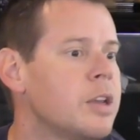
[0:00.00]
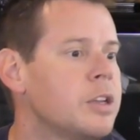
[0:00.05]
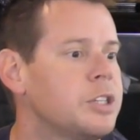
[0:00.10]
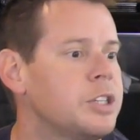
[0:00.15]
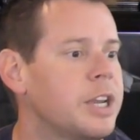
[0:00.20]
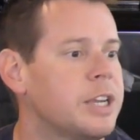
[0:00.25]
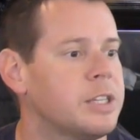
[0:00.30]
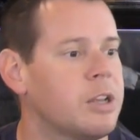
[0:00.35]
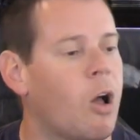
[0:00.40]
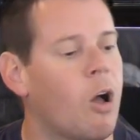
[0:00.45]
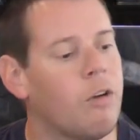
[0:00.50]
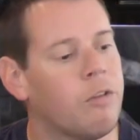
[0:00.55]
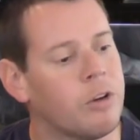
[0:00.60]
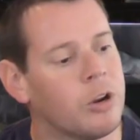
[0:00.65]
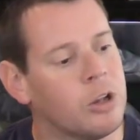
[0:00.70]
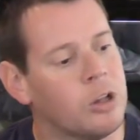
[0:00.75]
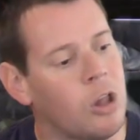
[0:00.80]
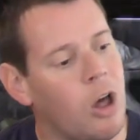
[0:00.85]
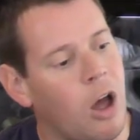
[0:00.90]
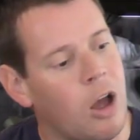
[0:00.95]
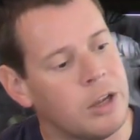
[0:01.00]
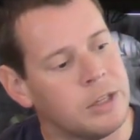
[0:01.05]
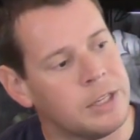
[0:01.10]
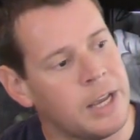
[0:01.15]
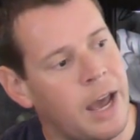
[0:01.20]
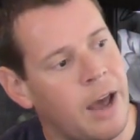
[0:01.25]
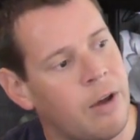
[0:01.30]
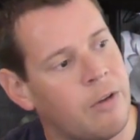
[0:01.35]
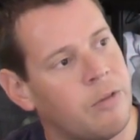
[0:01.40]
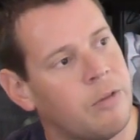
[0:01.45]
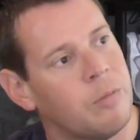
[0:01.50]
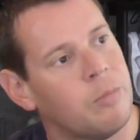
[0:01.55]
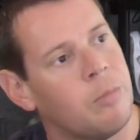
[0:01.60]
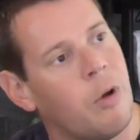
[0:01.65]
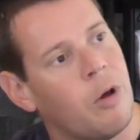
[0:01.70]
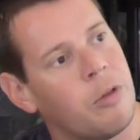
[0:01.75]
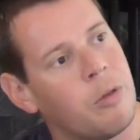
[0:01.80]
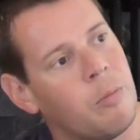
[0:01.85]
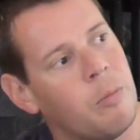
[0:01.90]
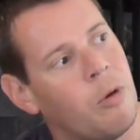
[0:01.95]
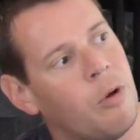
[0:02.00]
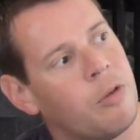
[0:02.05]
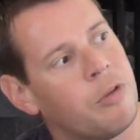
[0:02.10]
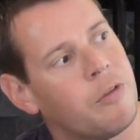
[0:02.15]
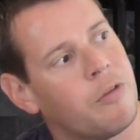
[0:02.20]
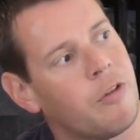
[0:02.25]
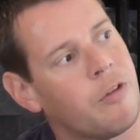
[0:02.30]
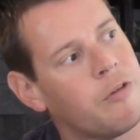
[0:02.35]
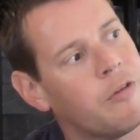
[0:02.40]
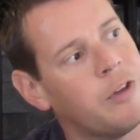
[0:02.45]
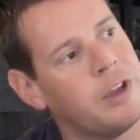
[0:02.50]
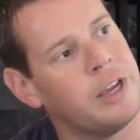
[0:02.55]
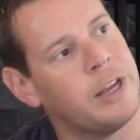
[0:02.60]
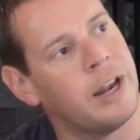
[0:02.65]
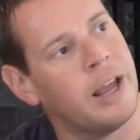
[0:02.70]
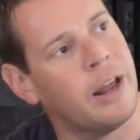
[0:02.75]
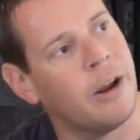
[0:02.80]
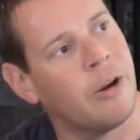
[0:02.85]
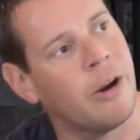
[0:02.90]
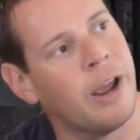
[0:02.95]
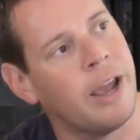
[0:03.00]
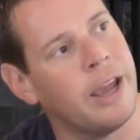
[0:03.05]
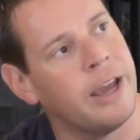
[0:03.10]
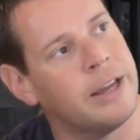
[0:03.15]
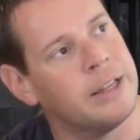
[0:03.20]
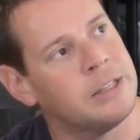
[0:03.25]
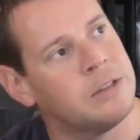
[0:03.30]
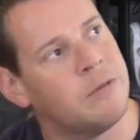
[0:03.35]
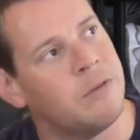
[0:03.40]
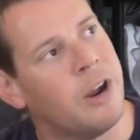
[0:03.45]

She has all of her claws out, both of her feet and her hands.